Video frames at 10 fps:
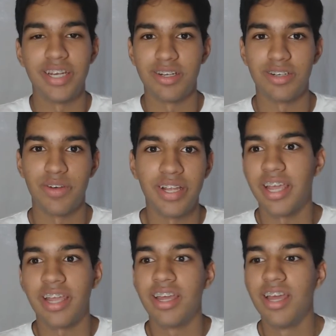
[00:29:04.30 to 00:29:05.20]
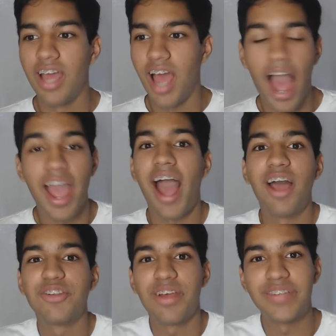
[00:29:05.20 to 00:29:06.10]
right? Like, I also
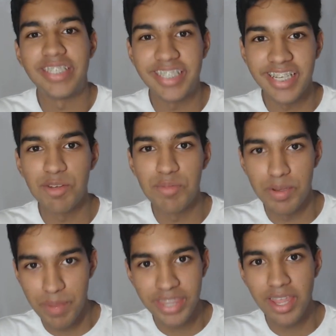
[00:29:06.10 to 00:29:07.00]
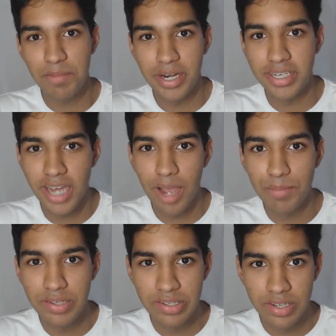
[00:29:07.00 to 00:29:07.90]
haven't seen them debate that many times.
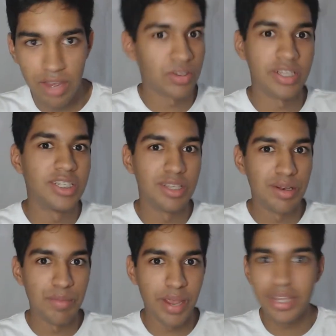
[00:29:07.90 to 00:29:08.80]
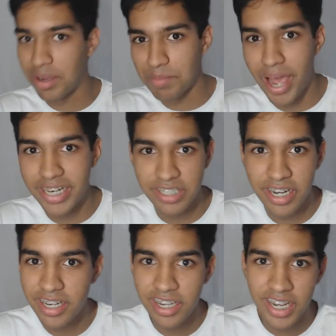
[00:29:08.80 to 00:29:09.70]
I've only seen them debate like Matt and Jake,
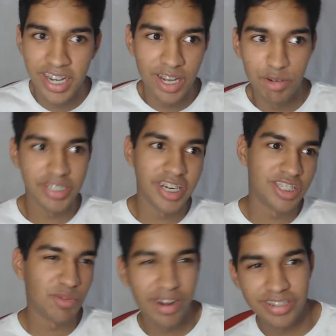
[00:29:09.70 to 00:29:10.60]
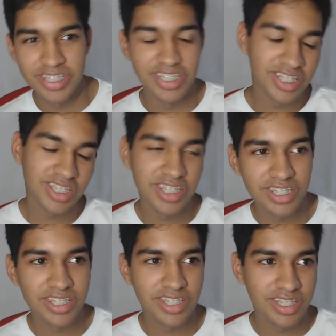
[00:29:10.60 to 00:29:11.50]
in which case the round is
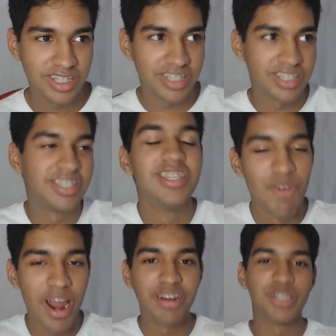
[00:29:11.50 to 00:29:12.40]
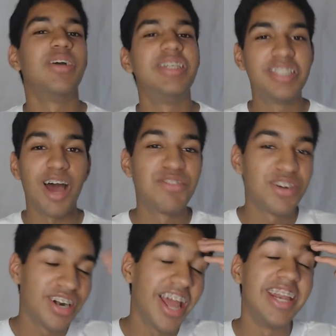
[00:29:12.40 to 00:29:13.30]
always tougher
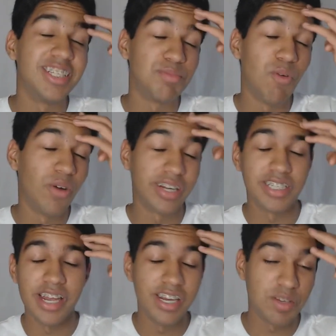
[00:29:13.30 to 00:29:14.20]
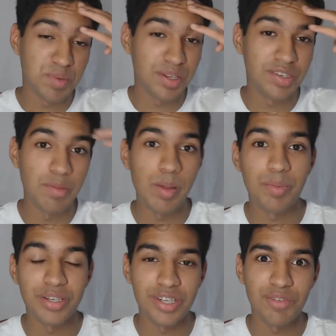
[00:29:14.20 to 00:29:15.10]
and it's more exciting to see people in
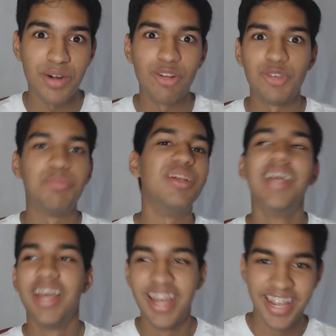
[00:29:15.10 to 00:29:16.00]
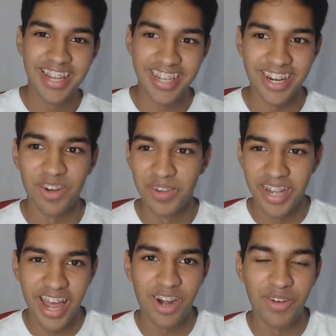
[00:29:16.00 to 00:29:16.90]
tough rounds. But, you know, I
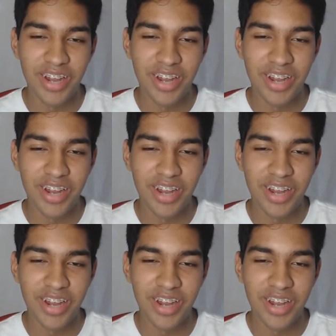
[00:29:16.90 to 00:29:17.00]
don't get